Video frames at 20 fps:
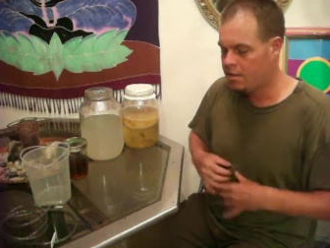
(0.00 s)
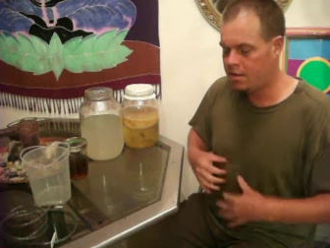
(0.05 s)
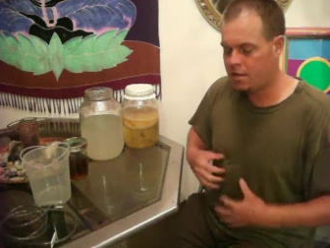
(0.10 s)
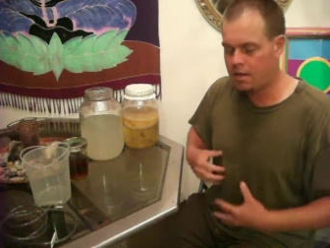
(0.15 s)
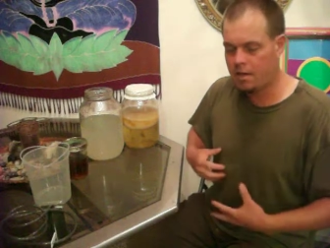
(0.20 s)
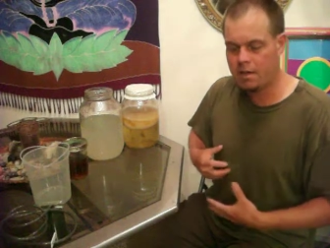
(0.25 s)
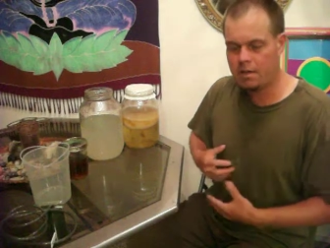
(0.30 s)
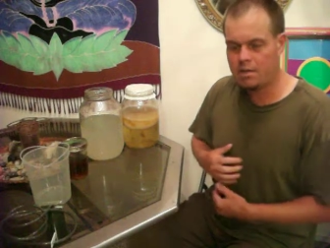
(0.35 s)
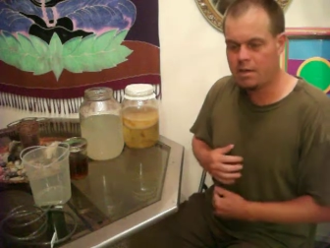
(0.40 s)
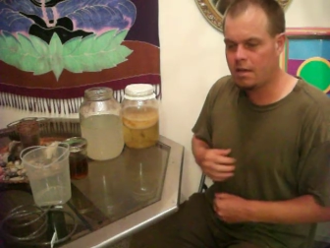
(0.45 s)

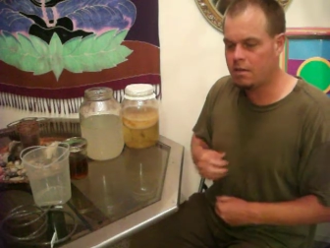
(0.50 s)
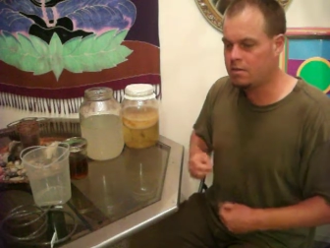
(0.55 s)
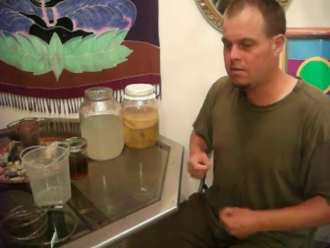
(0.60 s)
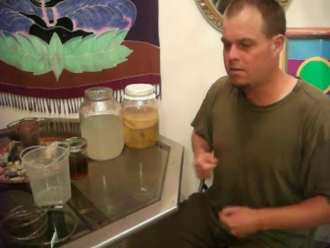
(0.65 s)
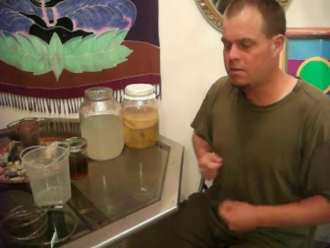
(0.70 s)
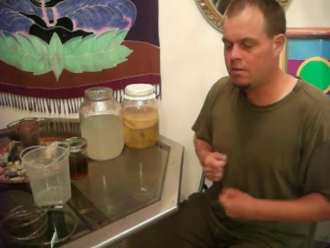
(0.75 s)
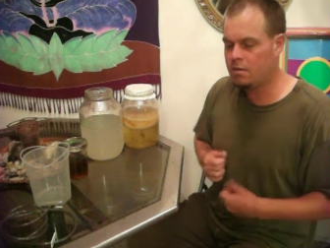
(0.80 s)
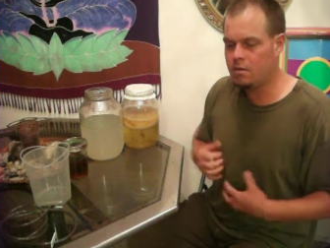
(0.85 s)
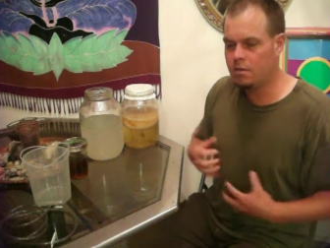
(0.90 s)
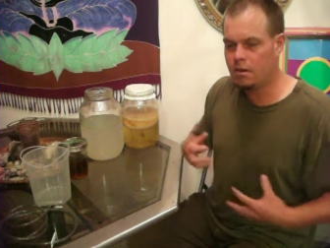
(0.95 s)
the
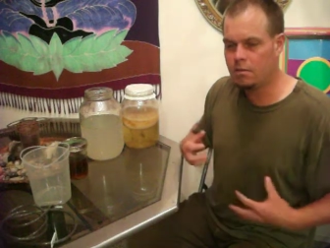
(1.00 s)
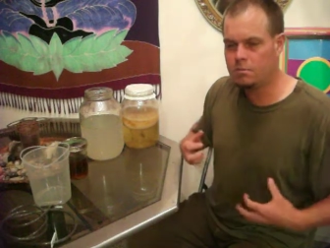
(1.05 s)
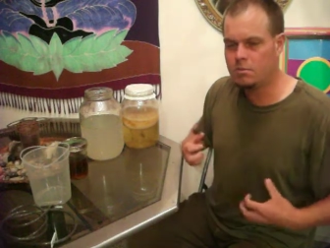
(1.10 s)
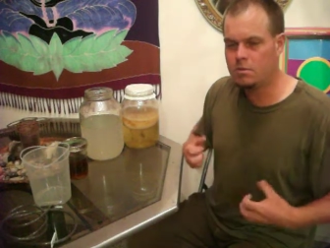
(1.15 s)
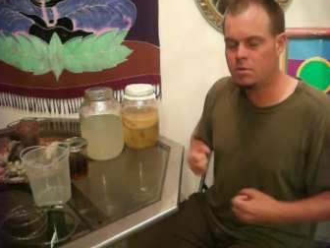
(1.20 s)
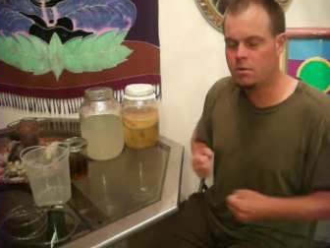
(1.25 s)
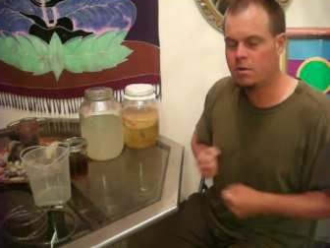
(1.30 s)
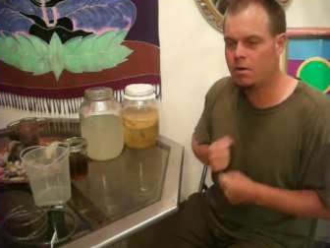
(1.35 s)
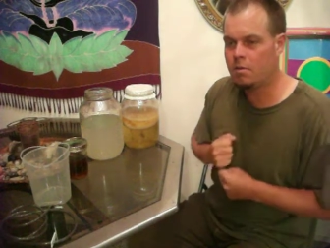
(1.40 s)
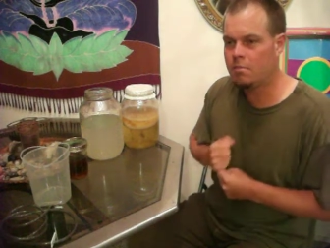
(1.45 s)
intestinal
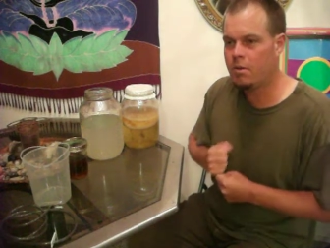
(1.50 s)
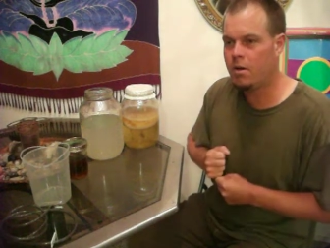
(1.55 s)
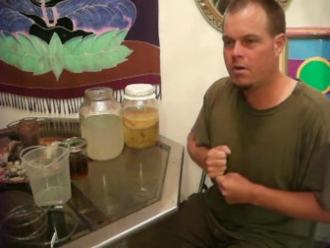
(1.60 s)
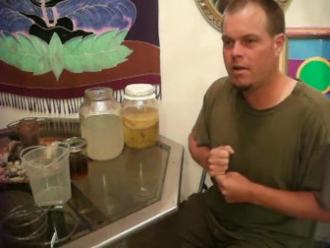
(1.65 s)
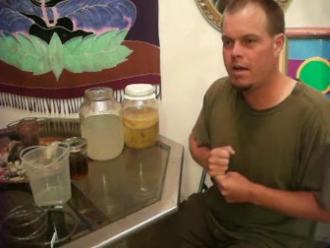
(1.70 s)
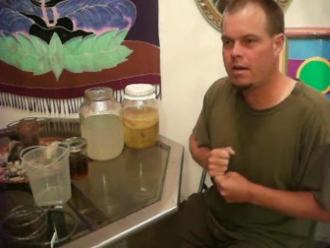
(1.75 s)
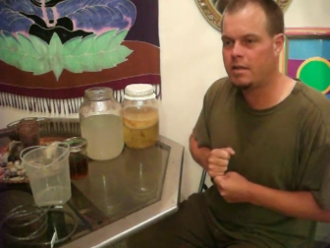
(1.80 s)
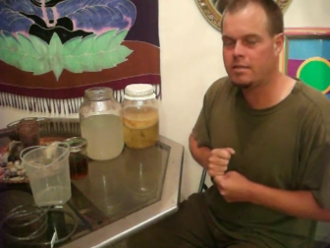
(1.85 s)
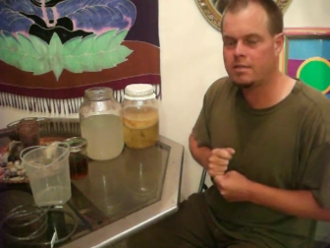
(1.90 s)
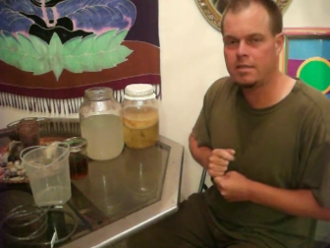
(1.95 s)
absorb all
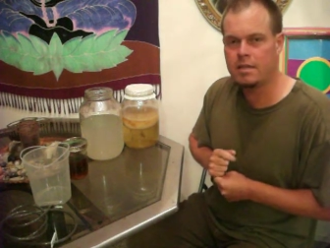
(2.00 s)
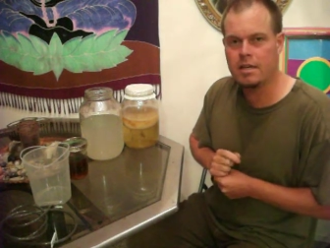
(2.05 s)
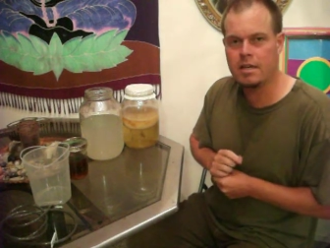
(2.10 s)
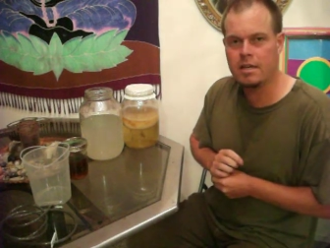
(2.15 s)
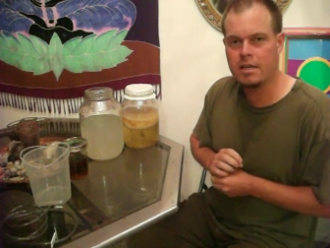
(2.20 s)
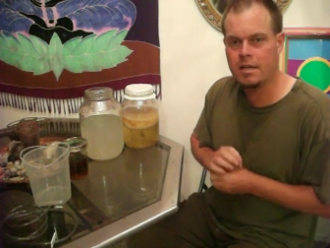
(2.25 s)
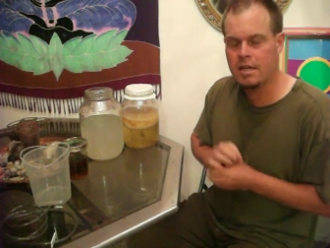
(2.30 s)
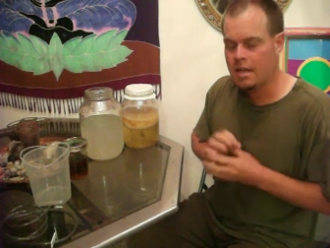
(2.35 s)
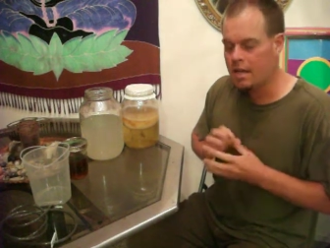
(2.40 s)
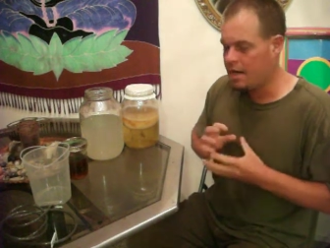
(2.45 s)
that
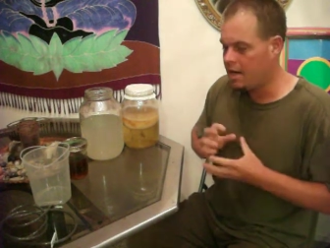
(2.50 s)
acidic,